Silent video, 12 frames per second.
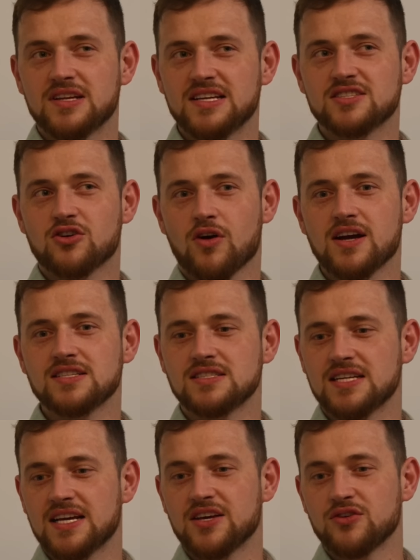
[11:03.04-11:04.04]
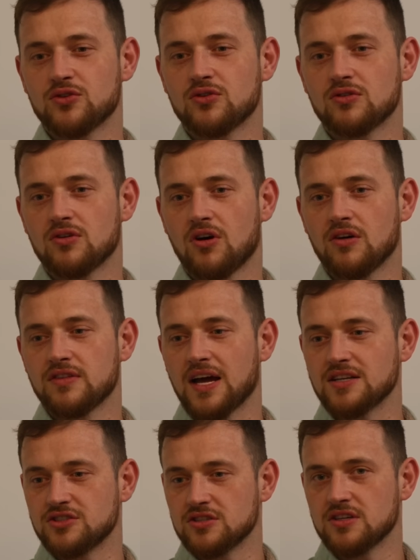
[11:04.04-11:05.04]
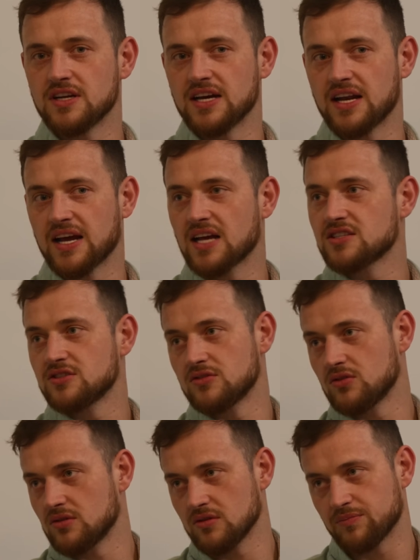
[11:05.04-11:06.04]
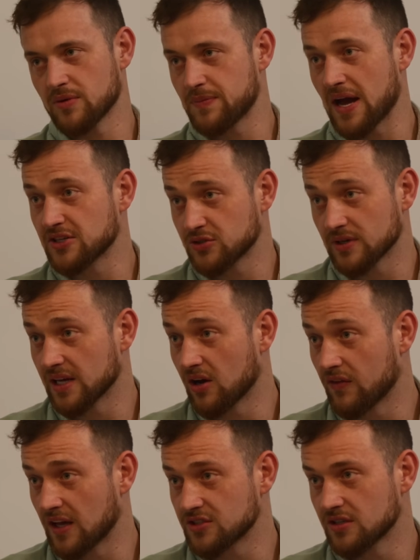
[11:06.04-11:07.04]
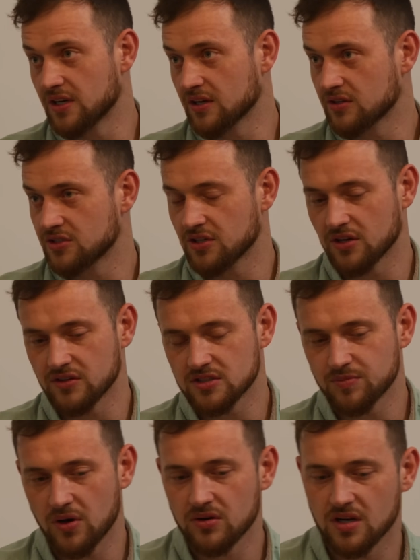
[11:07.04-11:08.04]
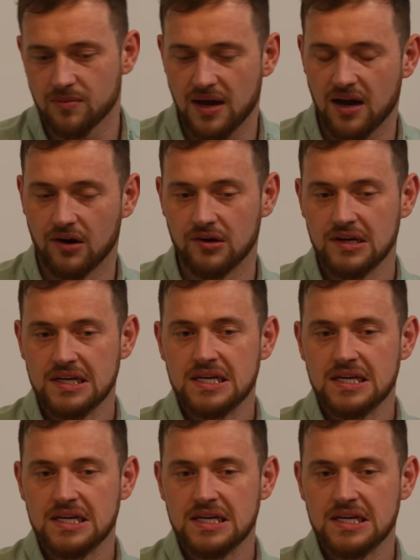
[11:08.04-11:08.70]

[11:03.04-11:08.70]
It's crazy to hear you're on that journey, and I guess you're perpetually on that journey because, you know, you've spoken about